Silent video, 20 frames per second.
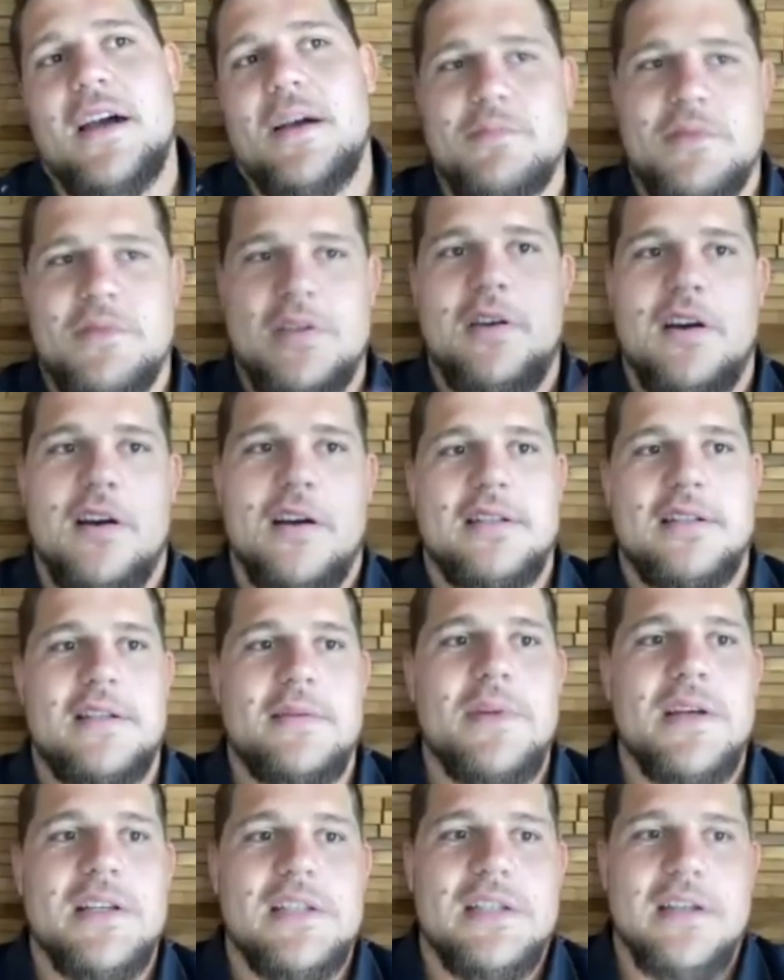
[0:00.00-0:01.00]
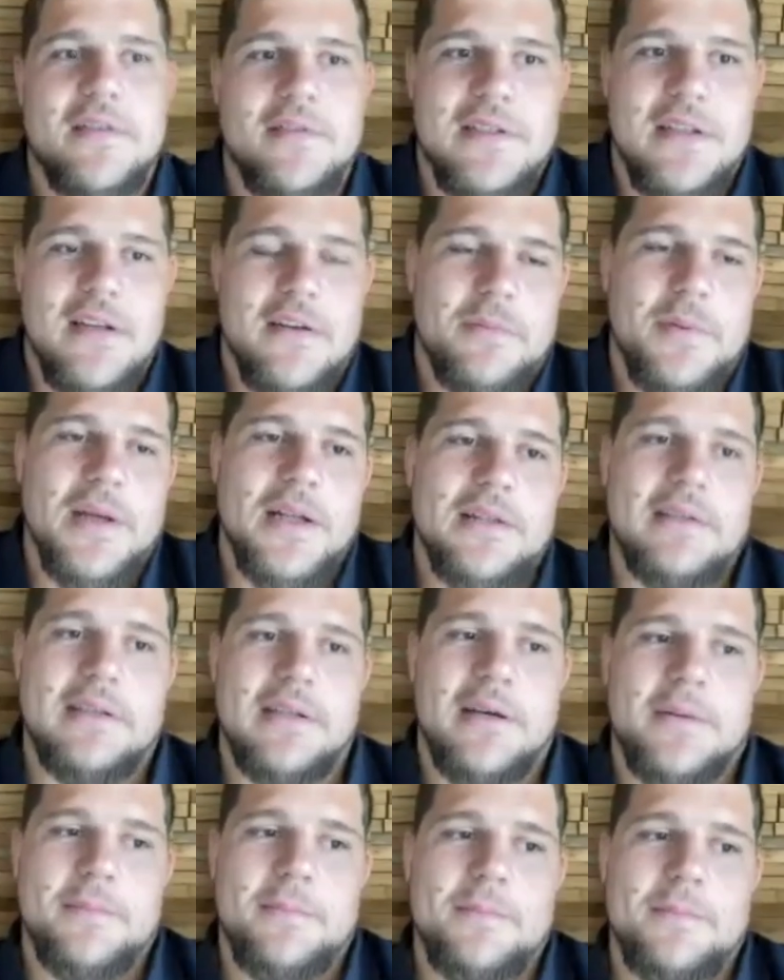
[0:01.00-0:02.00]
So yeah, it's a mixture of stuff, but
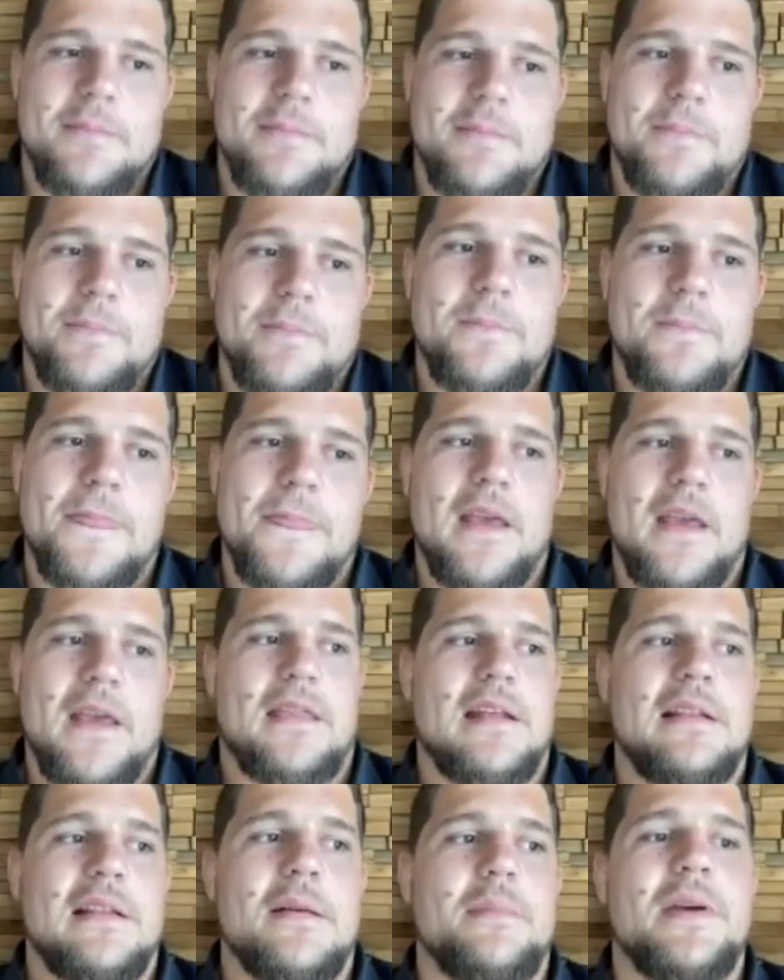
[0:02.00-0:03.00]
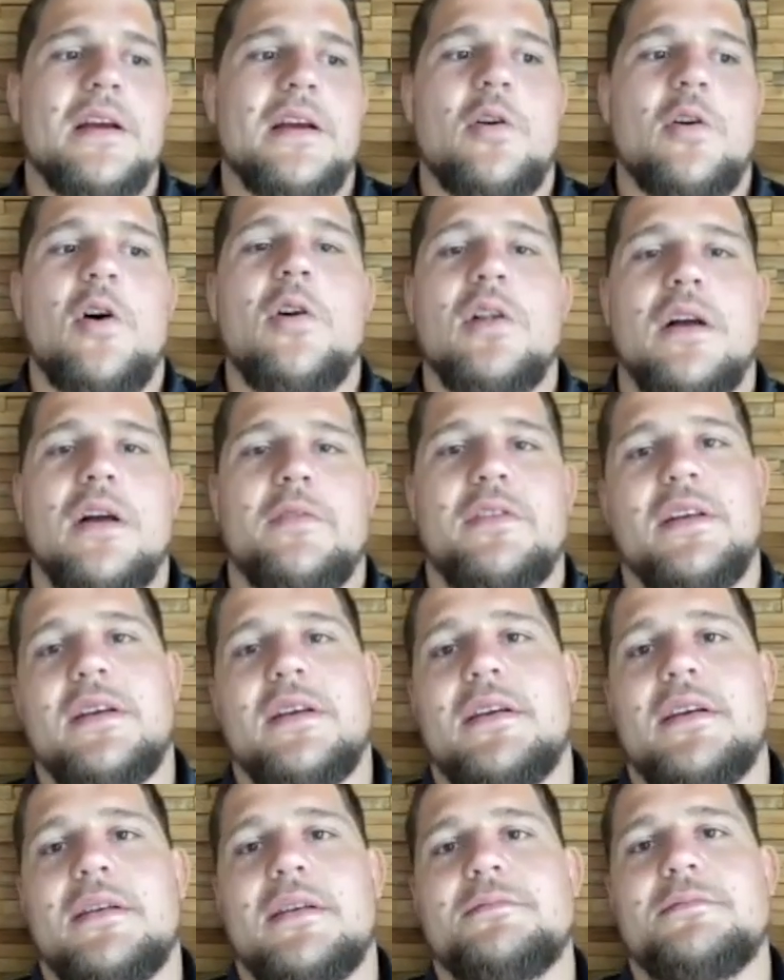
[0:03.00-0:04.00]
I think the big role of
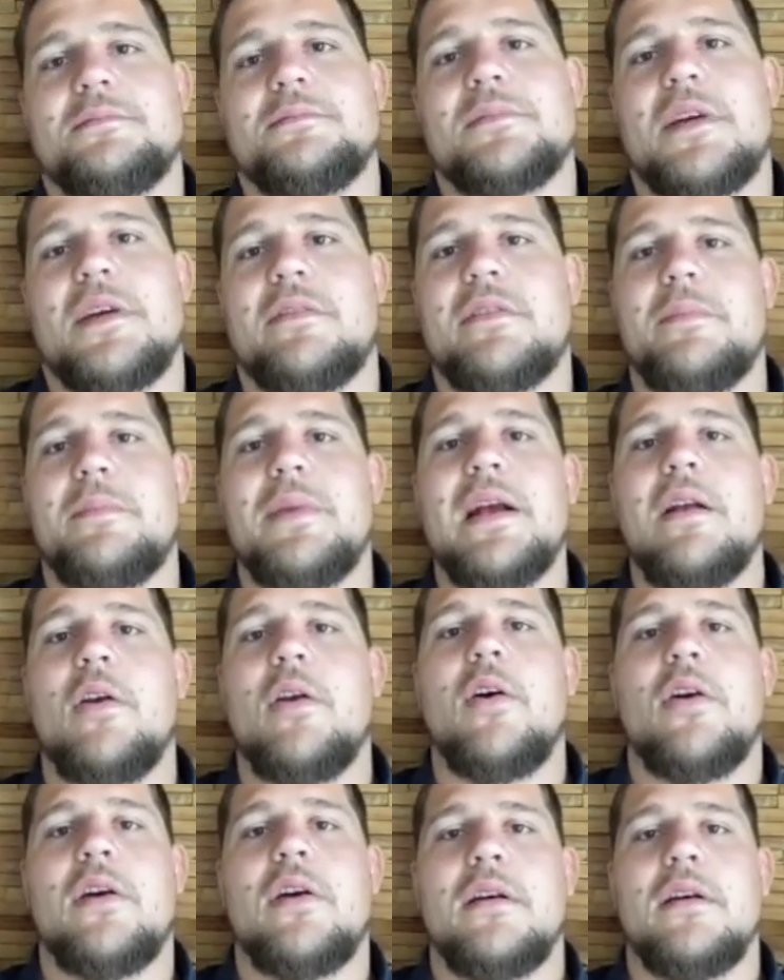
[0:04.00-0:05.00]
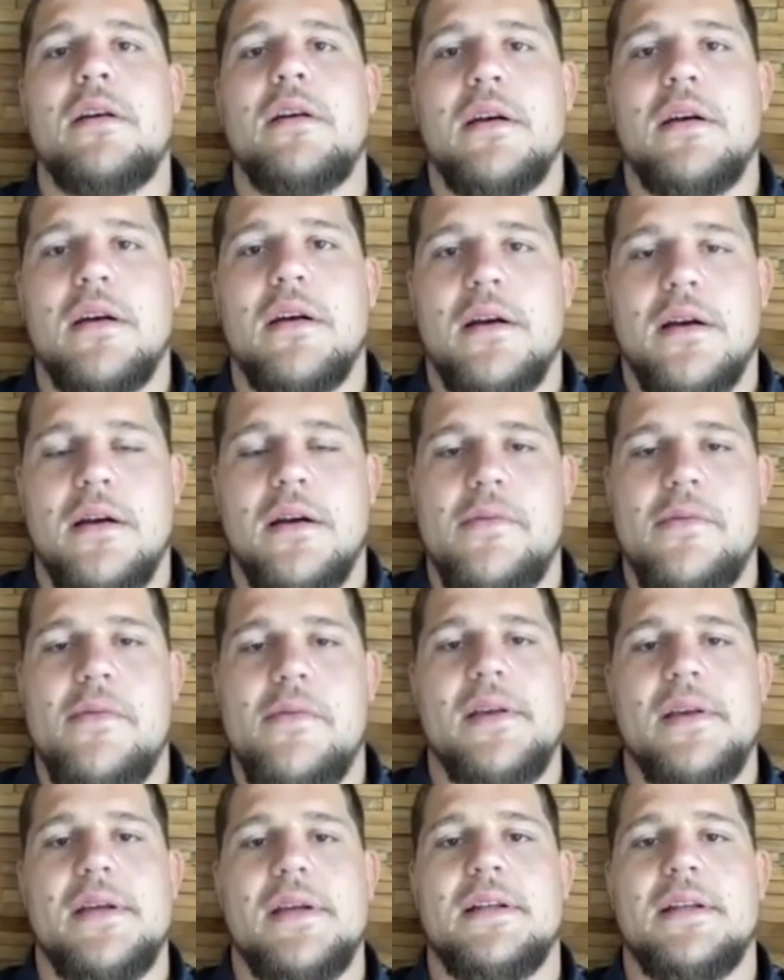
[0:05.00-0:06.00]
the big lock in
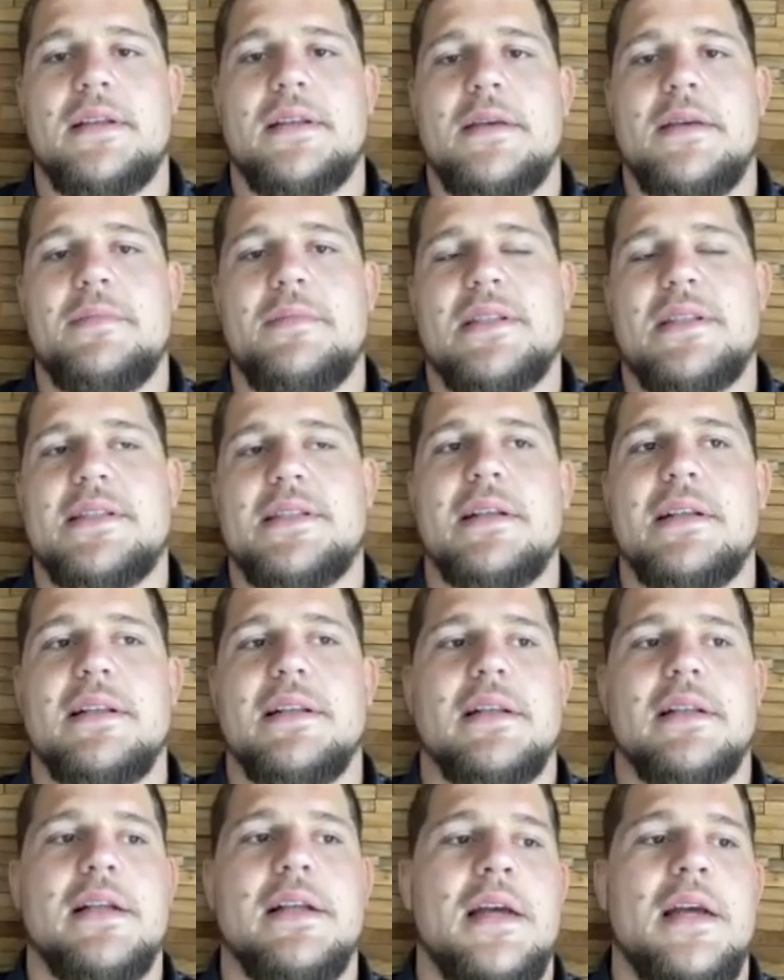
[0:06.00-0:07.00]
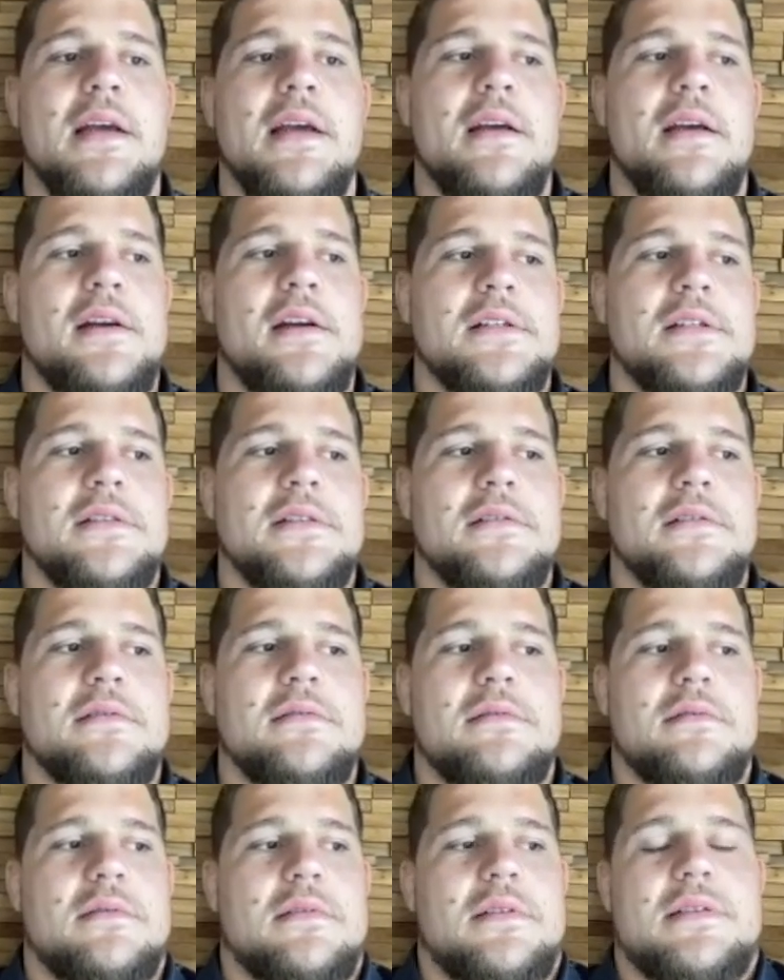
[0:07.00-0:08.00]
the team, it's still
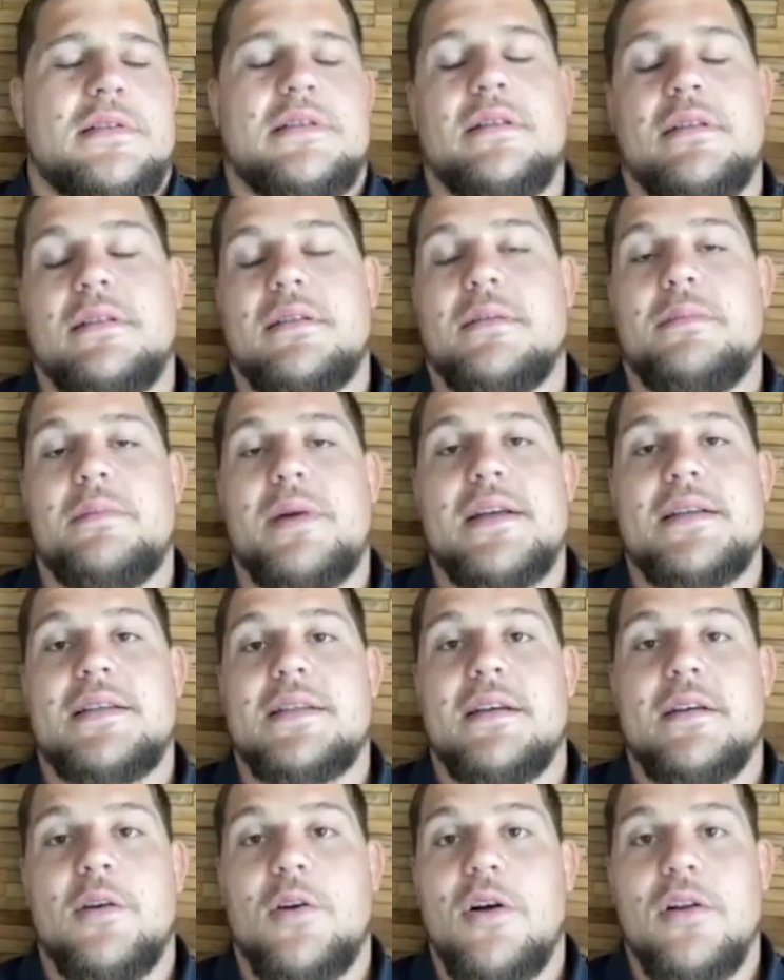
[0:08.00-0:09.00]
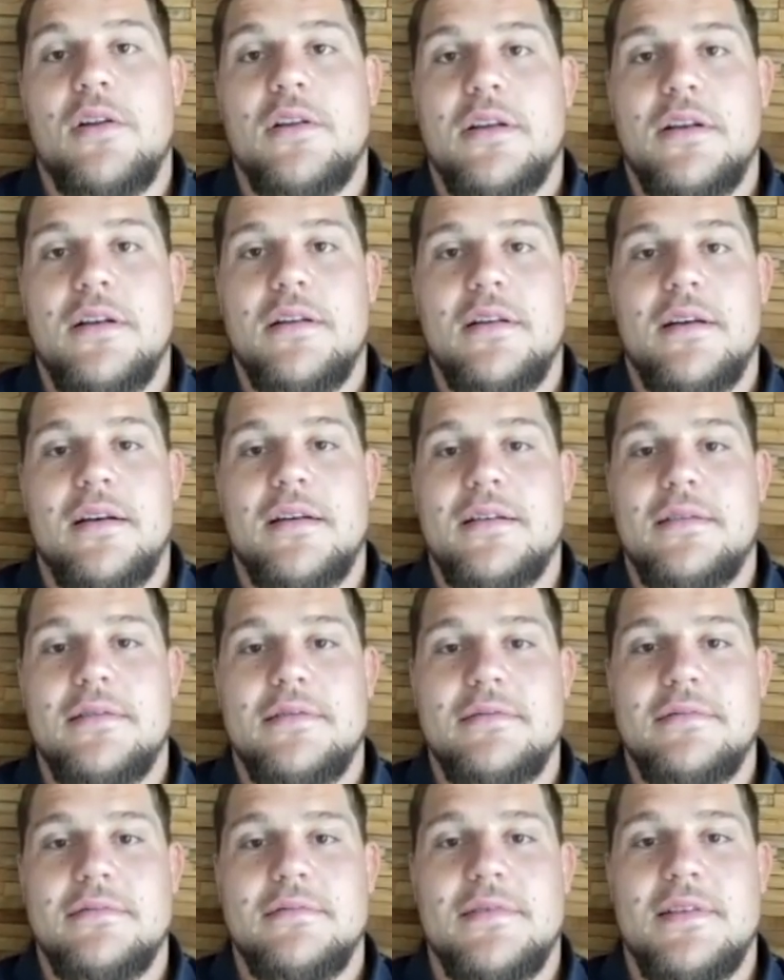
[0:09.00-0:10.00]
the basic role, like
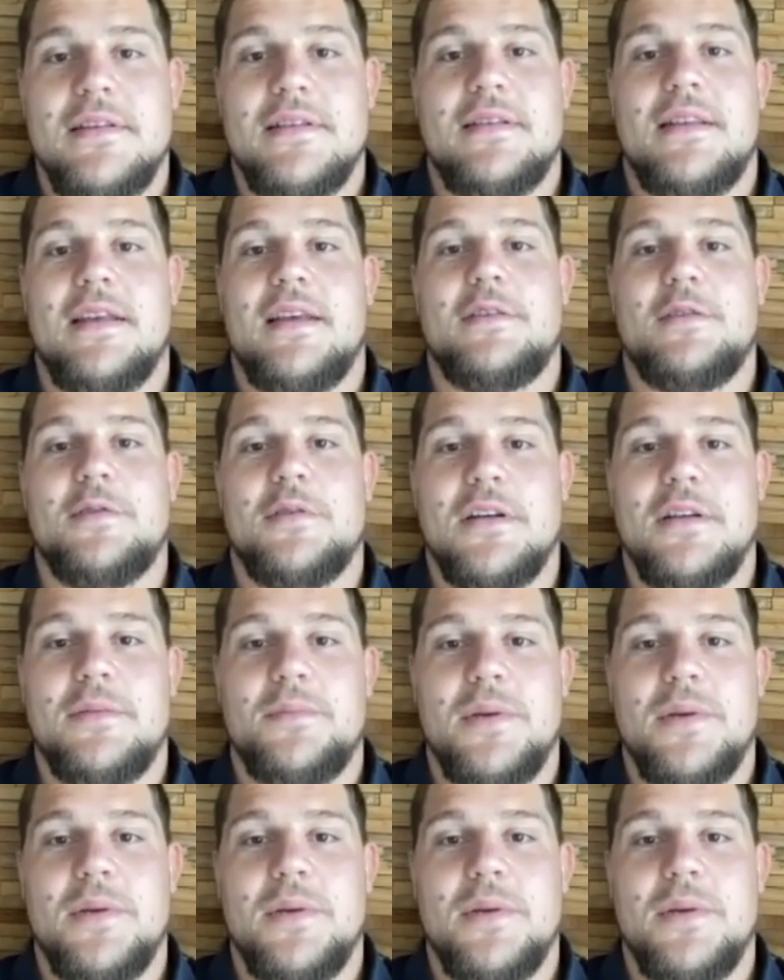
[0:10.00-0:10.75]
just there to hurt